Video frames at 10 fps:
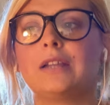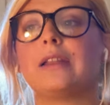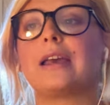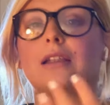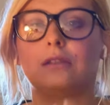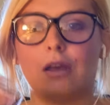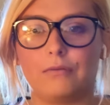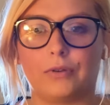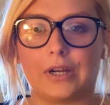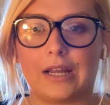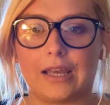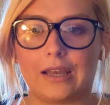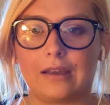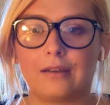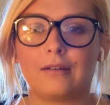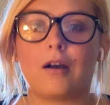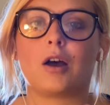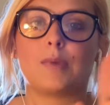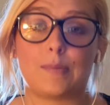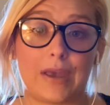love reading
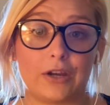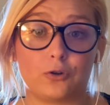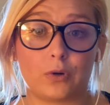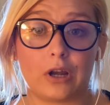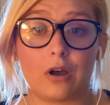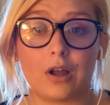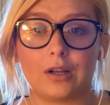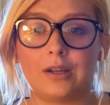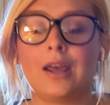on my Patreon.